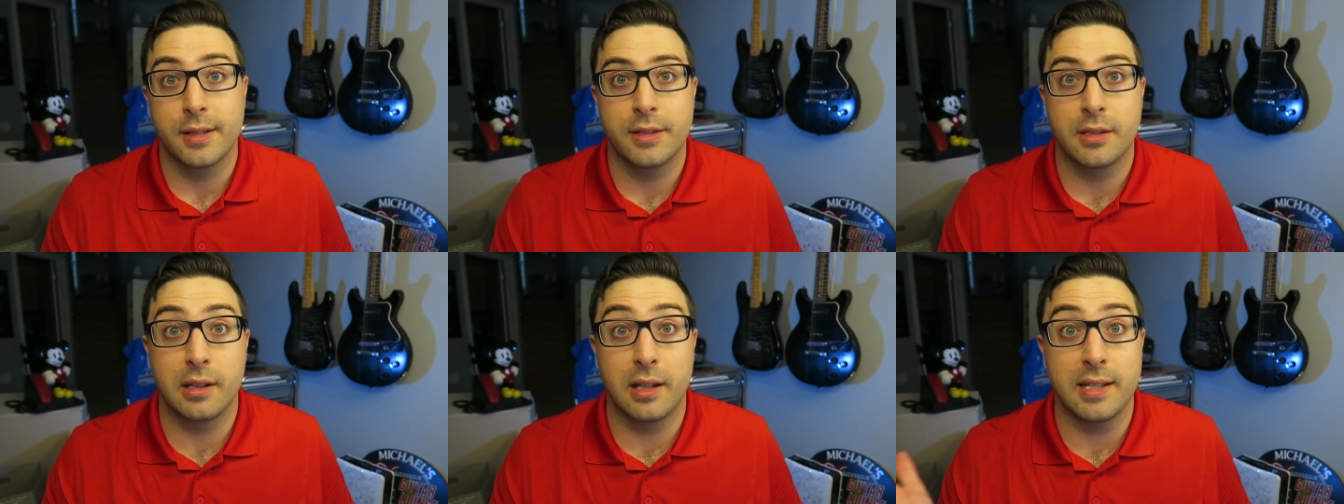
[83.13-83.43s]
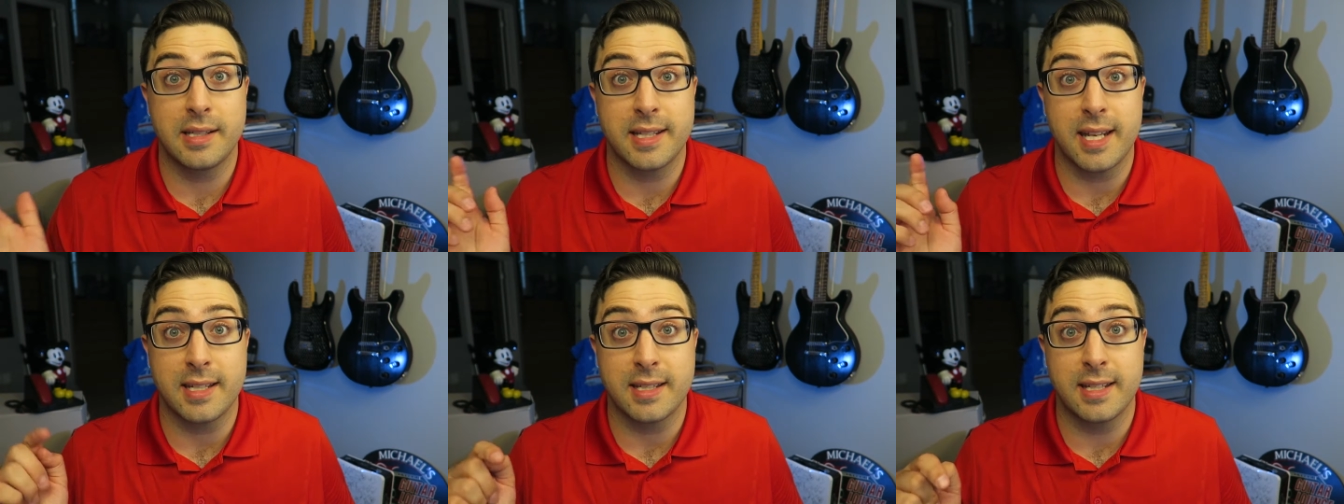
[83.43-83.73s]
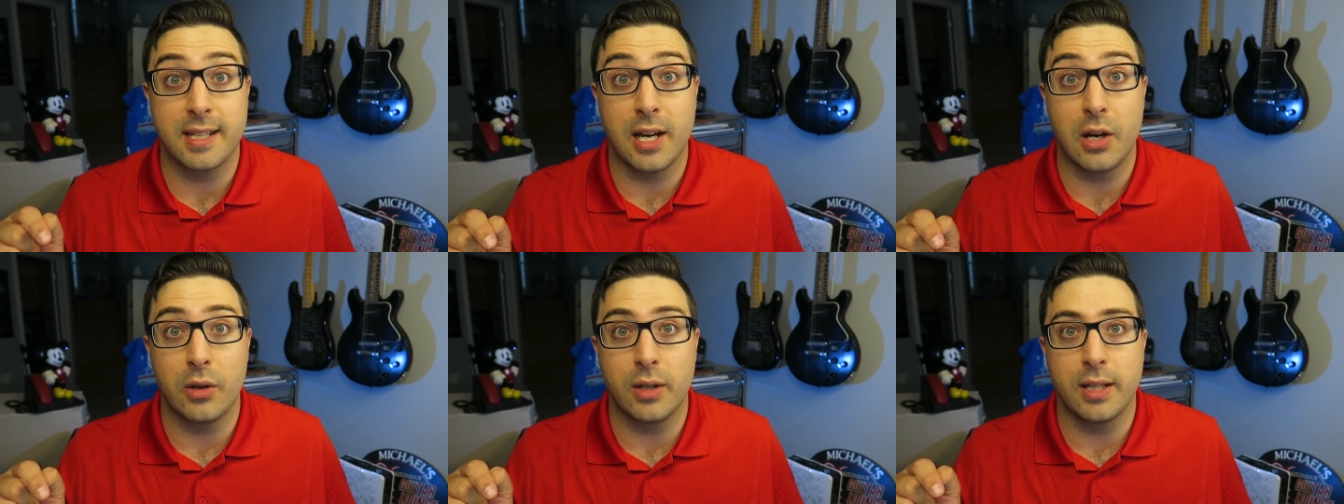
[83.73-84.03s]
So let's
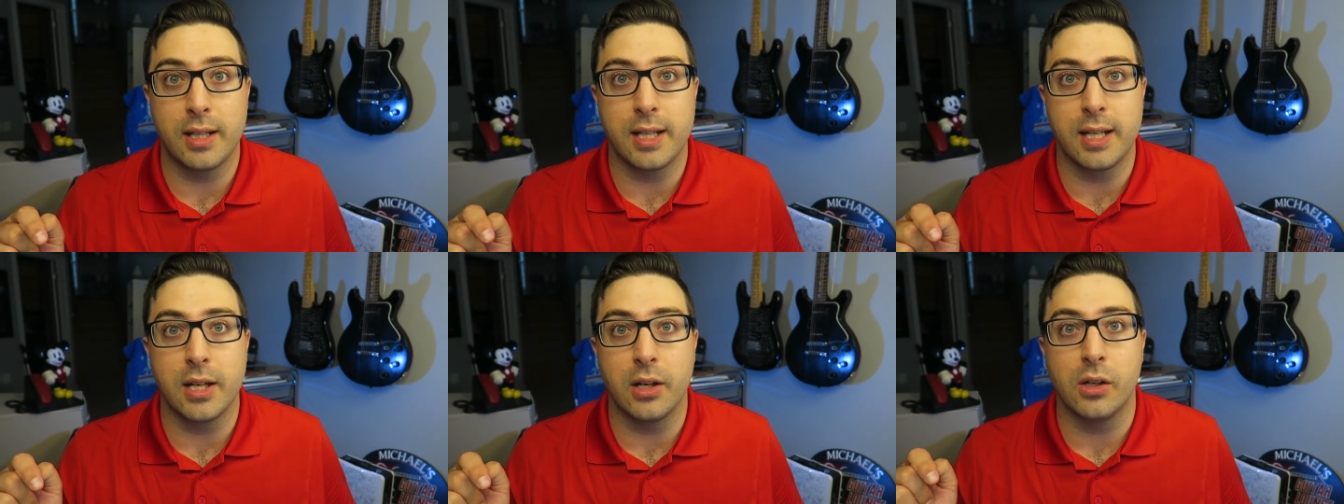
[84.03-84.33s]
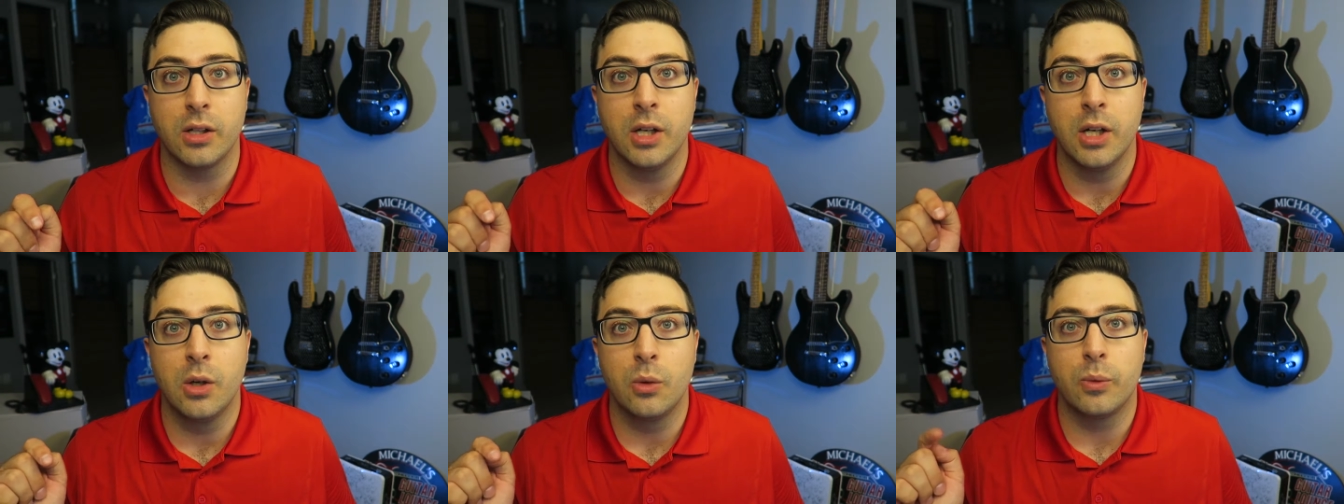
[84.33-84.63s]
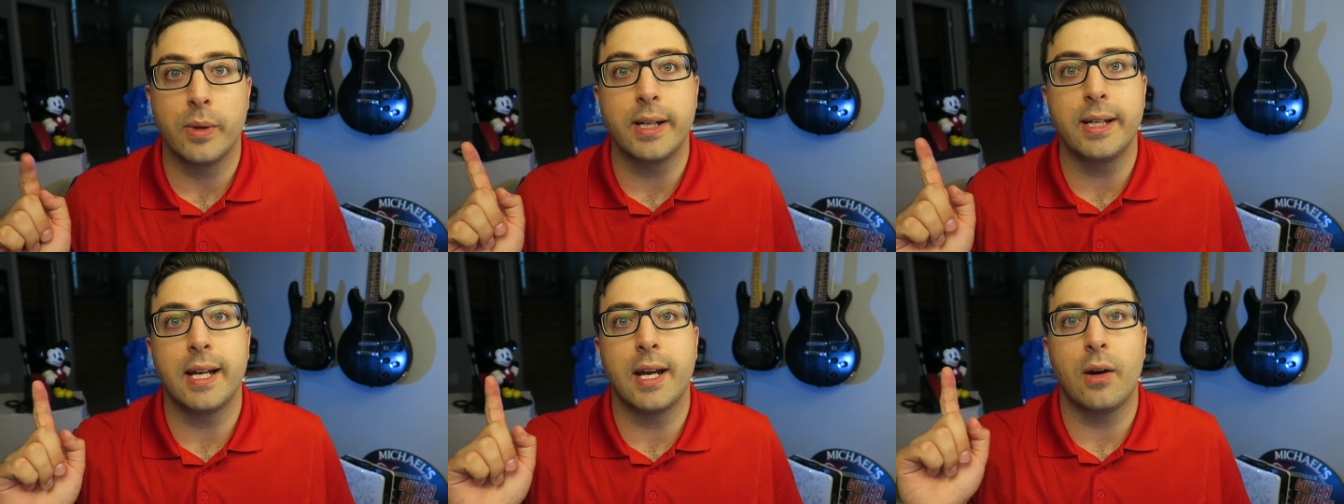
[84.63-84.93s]
test it out in here.
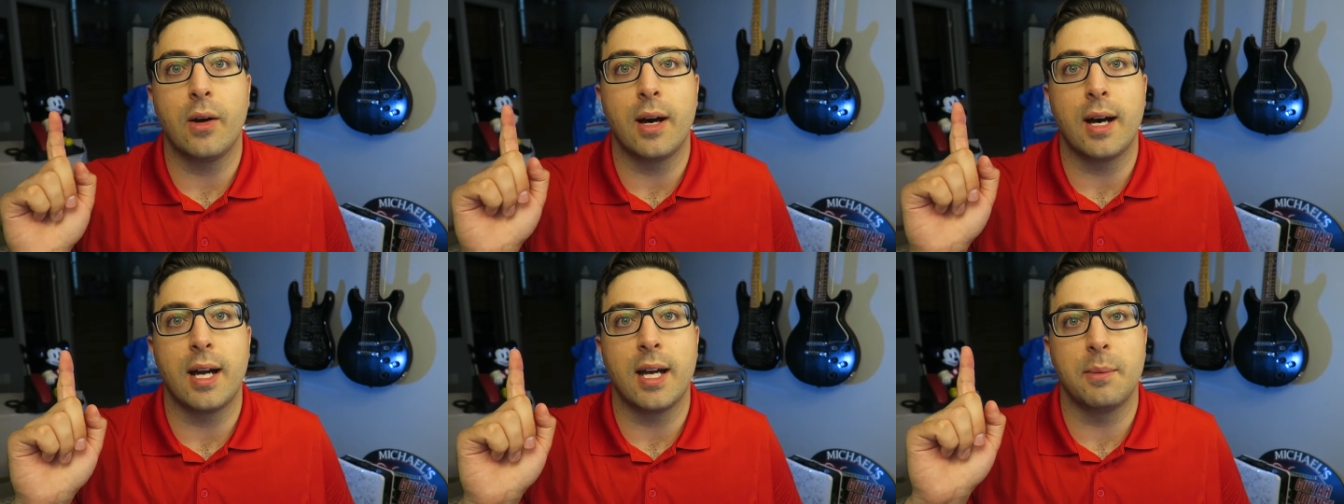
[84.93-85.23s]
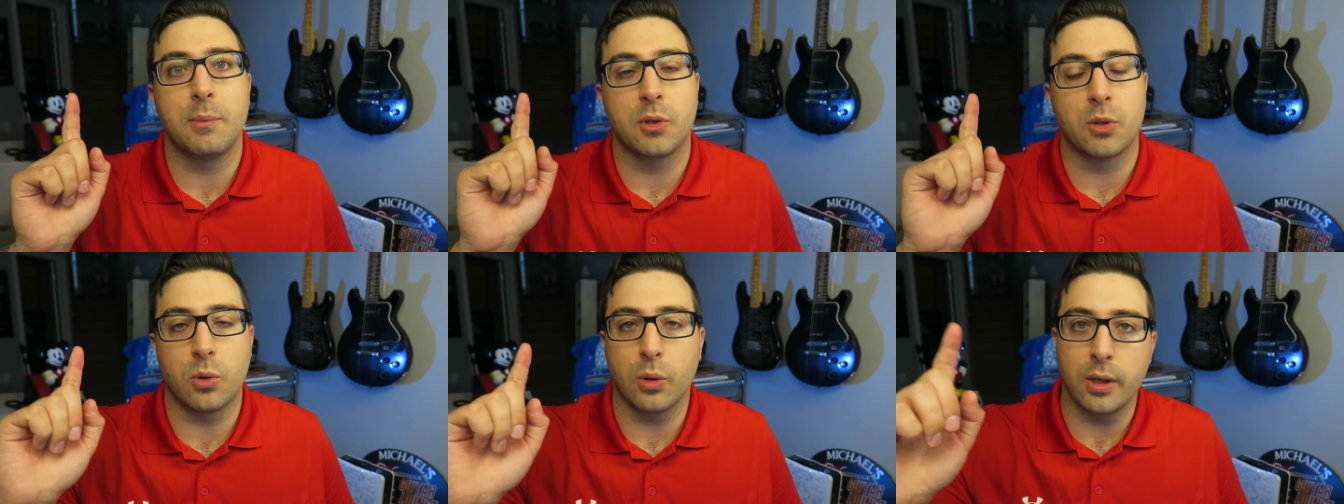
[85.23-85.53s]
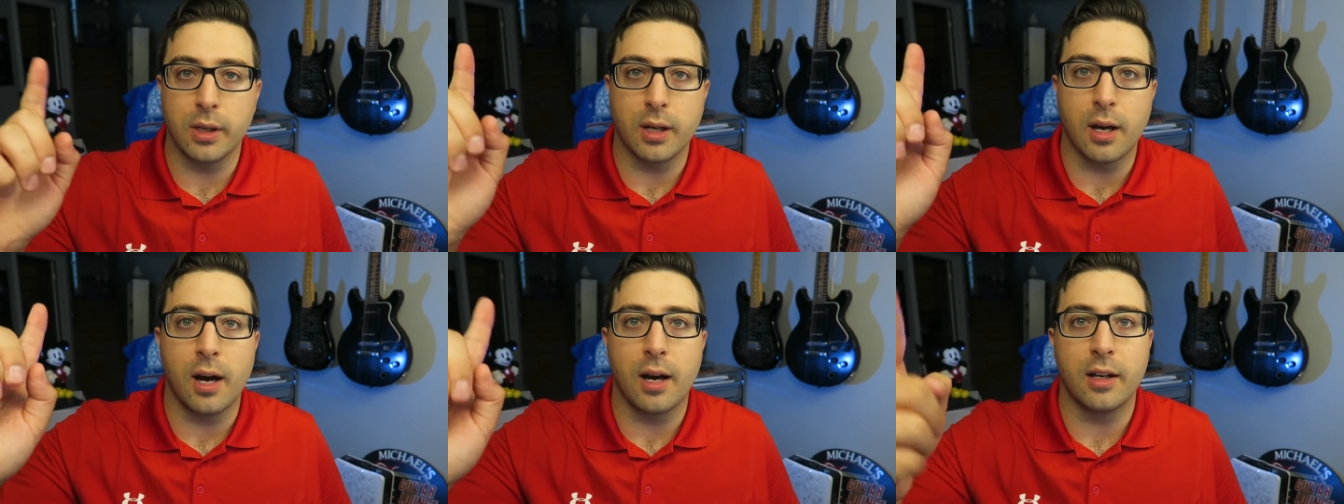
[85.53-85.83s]
Right now I am
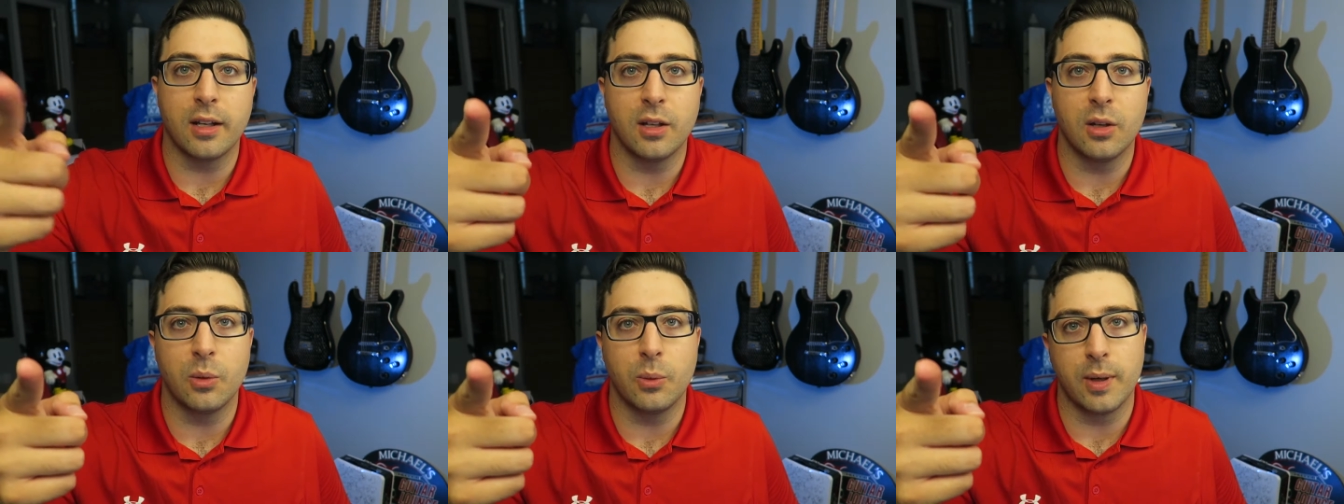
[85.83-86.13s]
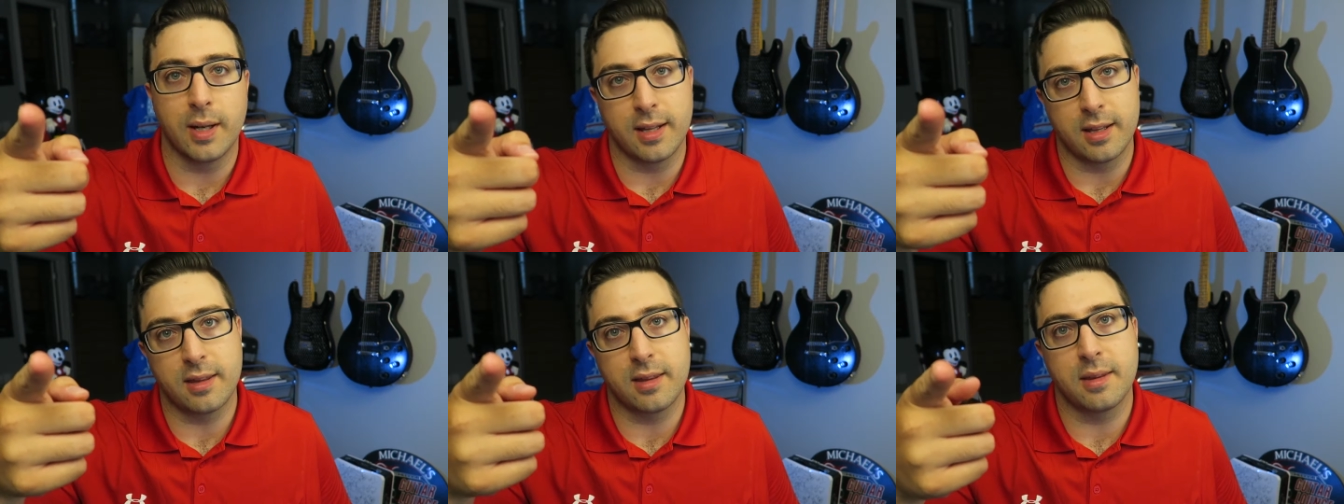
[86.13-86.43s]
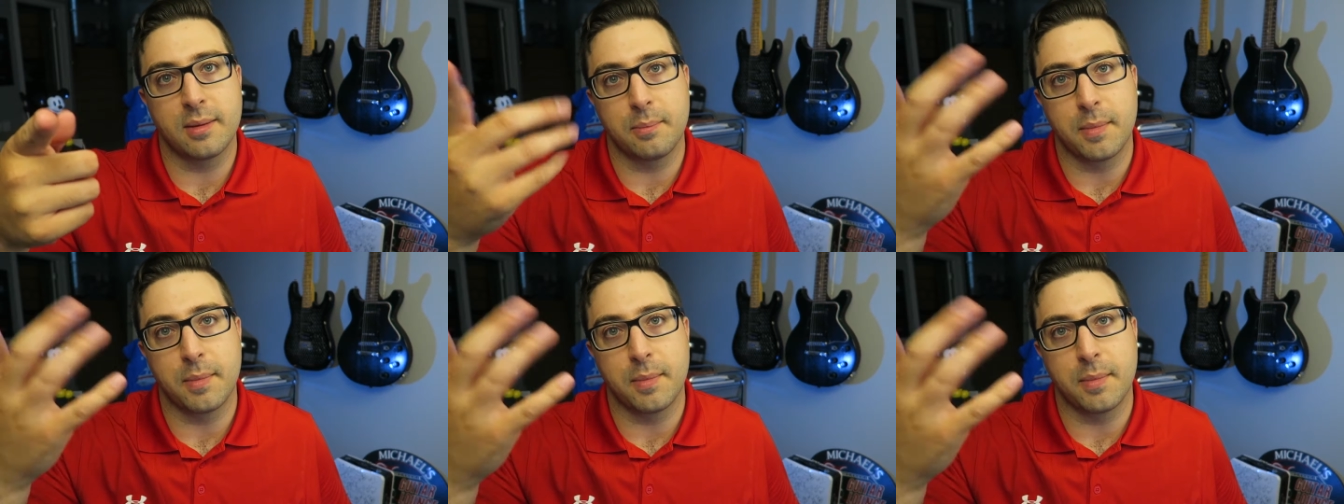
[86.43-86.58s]
recording audio with